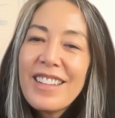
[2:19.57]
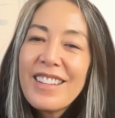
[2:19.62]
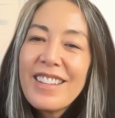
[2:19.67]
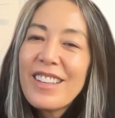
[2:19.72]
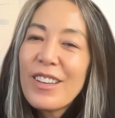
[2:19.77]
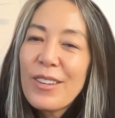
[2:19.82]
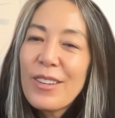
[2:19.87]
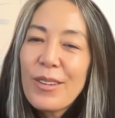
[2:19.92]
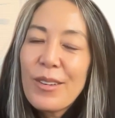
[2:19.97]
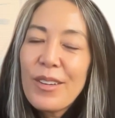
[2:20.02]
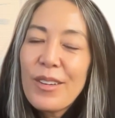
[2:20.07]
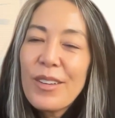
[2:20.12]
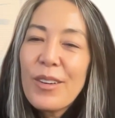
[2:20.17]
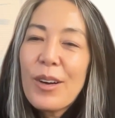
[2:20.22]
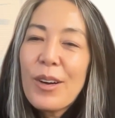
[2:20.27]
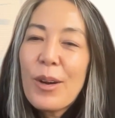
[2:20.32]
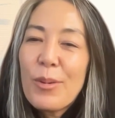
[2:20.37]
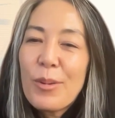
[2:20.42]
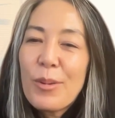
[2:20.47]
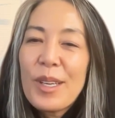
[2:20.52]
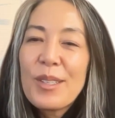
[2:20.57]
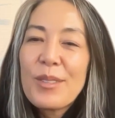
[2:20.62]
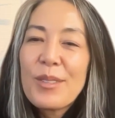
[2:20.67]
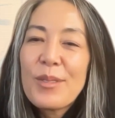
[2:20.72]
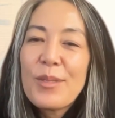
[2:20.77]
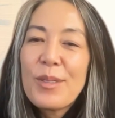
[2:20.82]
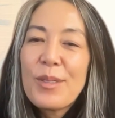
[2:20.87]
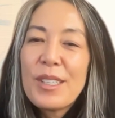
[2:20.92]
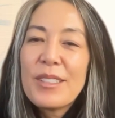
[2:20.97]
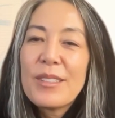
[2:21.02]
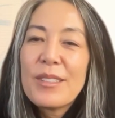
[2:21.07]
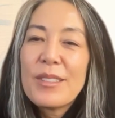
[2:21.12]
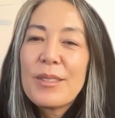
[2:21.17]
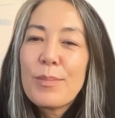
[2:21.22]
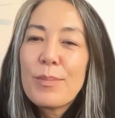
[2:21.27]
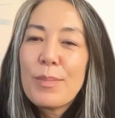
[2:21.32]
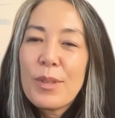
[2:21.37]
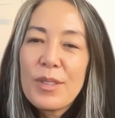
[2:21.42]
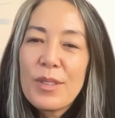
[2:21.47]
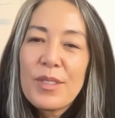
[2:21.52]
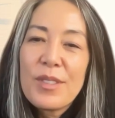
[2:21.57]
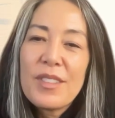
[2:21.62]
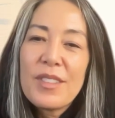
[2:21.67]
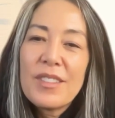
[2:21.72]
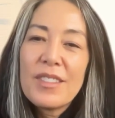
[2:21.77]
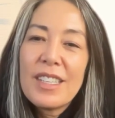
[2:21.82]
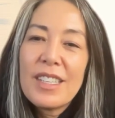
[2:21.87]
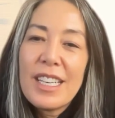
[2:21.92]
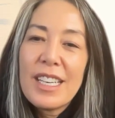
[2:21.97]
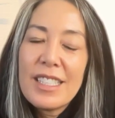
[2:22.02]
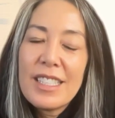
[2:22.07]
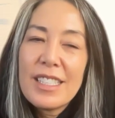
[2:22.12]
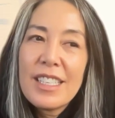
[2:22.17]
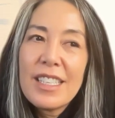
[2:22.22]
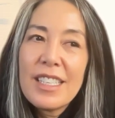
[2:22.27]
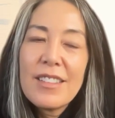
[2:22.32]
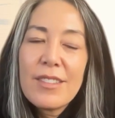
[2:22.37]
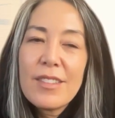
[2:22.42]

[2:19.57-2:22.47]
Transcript: They're always going to personalize it.